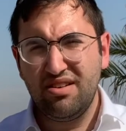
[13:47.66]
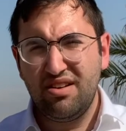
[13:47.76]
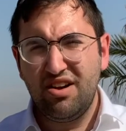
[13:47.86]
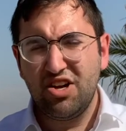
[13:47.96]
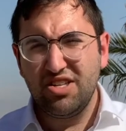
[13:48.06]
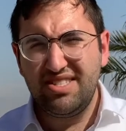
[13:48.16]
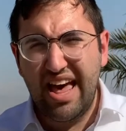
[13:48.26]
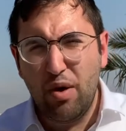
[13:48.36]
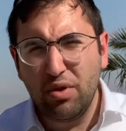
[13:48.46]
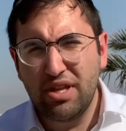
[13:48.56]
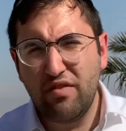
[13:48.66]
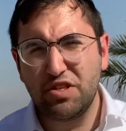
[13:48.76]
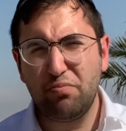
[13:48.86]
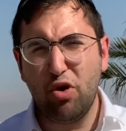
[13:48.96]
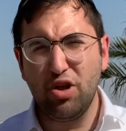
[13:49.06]
Because that will never
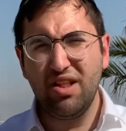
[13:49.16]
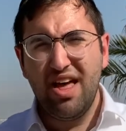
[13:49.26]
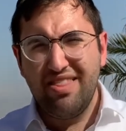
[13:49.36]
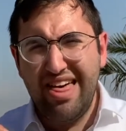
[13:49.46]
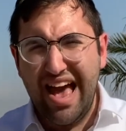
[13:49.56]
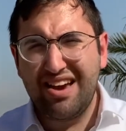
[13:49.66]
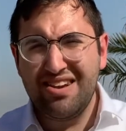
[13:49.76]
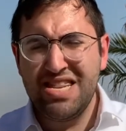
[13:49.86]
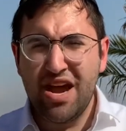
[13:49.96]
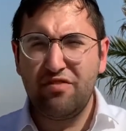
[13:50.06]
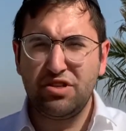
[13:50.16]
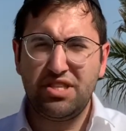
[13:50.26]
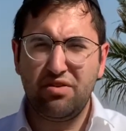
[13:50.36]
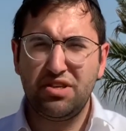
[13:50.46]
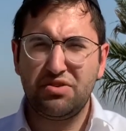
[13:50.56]
spoil. That can never
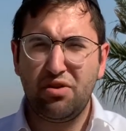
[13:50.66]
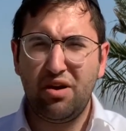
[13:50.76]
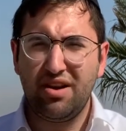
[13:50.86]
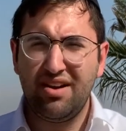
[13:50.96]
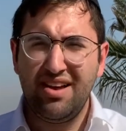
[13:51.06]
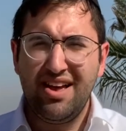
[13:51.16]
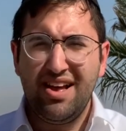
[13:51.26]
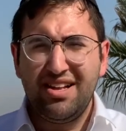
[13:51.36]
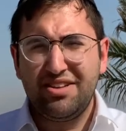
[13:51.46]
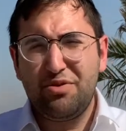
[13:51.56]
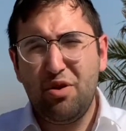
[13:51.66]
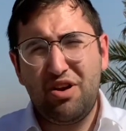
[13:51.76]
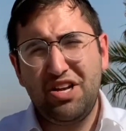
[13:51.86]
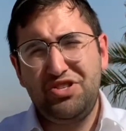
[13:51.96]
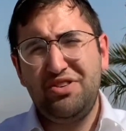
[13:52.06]
steer us wrong. To quote
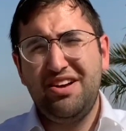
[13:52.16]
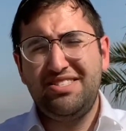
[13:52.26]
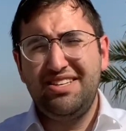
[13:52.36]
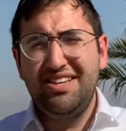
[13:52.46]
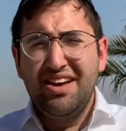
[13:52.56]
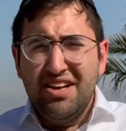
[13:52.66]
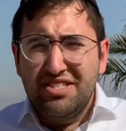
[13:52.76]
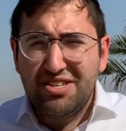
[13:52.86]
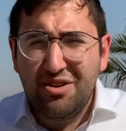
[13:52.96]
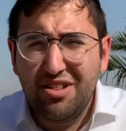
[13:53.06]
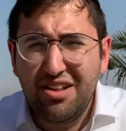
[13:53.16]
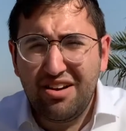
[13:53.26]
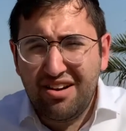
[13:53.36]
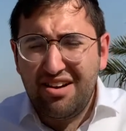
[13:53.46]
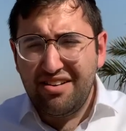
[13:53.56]
Country Yossi, so
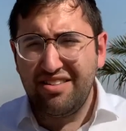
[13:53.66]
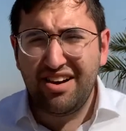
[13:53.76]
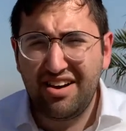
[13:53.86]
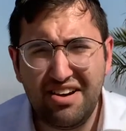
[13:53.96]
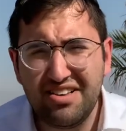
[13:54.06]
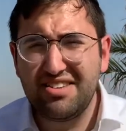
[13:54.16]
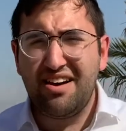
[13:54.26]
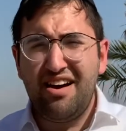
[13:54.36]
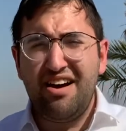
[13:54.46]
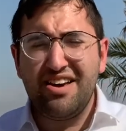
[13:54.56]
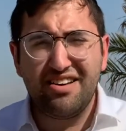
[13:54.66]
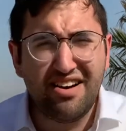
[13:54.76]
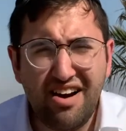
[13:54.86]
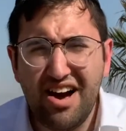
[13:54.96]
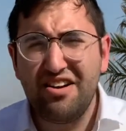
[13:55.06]
learn the
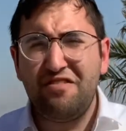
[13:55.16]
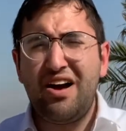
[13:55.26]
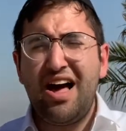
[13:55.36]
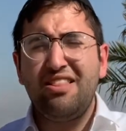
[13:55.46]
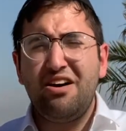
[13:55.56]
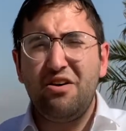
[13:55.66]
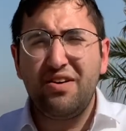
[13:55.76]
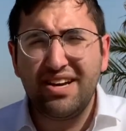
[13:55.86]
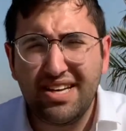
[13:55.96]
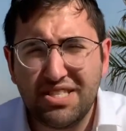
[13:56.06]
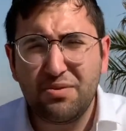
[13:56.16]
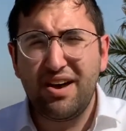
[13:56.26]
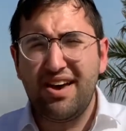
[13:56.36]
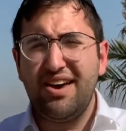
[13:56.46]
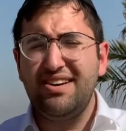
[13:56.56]
Torah and follow in its
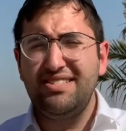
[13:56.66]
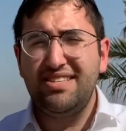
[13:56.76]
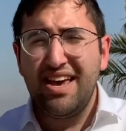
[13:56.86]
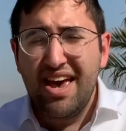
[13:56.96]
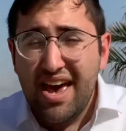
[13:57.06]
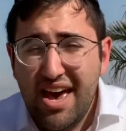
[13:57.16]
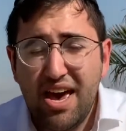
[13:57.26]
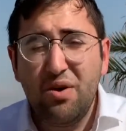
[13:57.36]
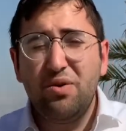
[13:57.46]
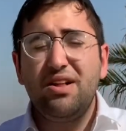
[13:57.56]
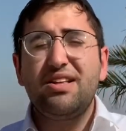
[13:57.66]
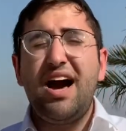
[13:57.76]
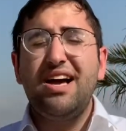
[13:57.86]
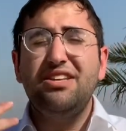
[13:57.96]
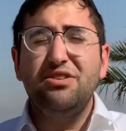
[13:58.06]
ways. It will
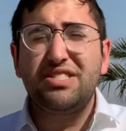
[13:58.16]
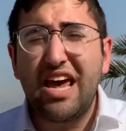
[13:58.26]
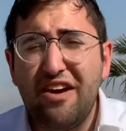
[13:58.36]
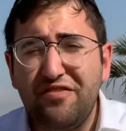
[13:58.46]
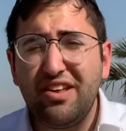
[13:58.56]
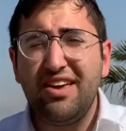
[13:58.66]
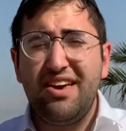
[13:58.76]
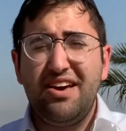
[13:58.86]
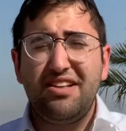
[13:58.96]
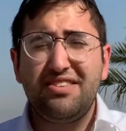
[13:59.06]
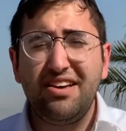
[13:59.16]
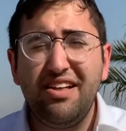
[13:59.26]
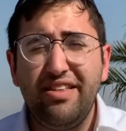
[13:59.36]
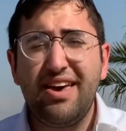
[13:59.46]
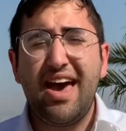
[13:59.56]
guide you safely until
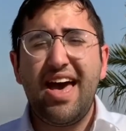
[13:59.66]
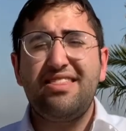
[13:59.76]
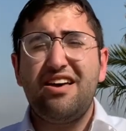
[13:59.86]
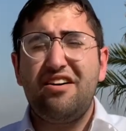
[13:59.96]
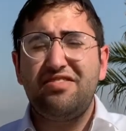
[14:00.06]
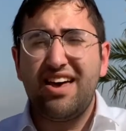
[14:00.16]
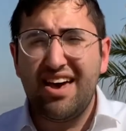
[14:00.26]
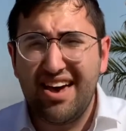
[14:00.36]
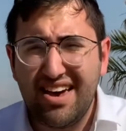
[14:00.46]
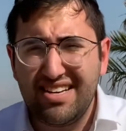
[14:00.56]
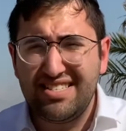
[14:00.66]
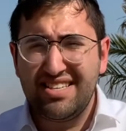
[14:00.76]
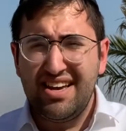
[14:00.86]
the end of days.